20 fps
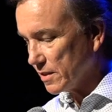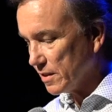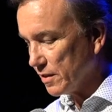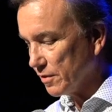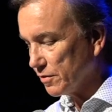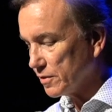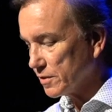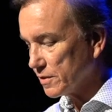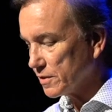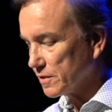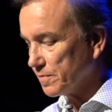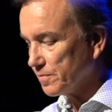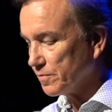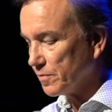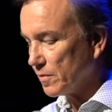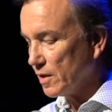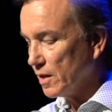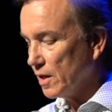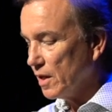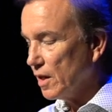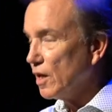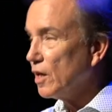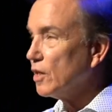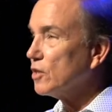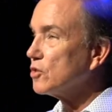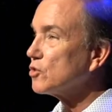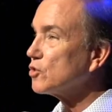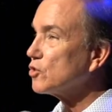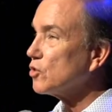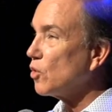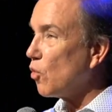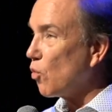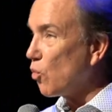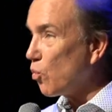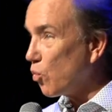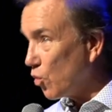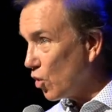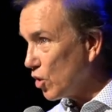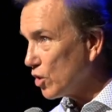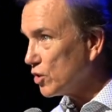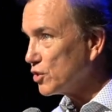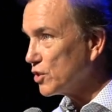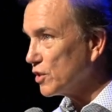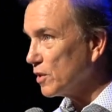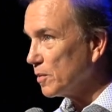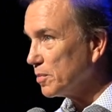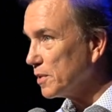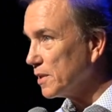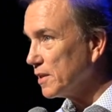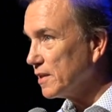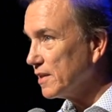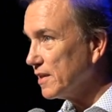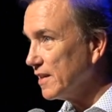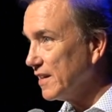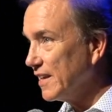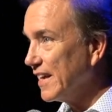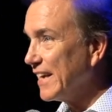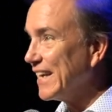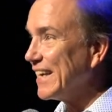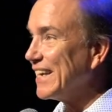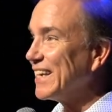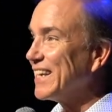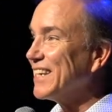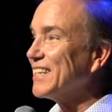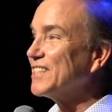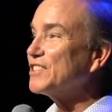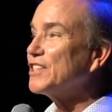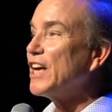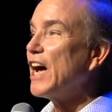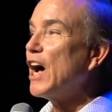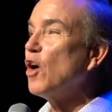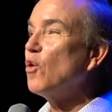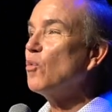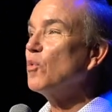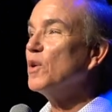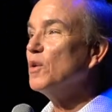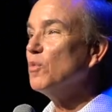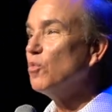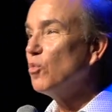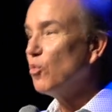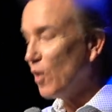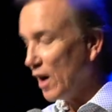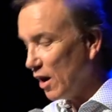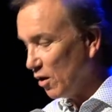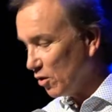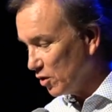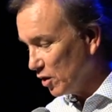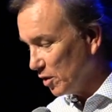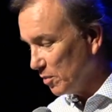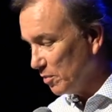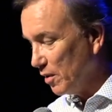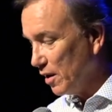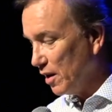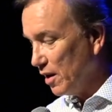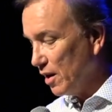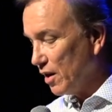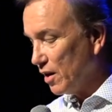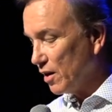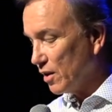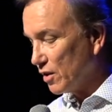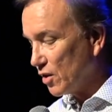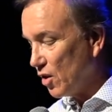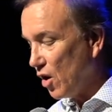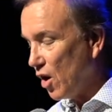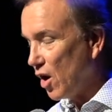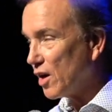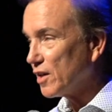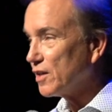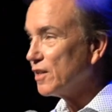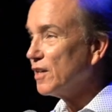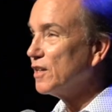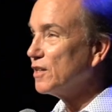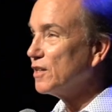the difference. So, worship is how we welcome God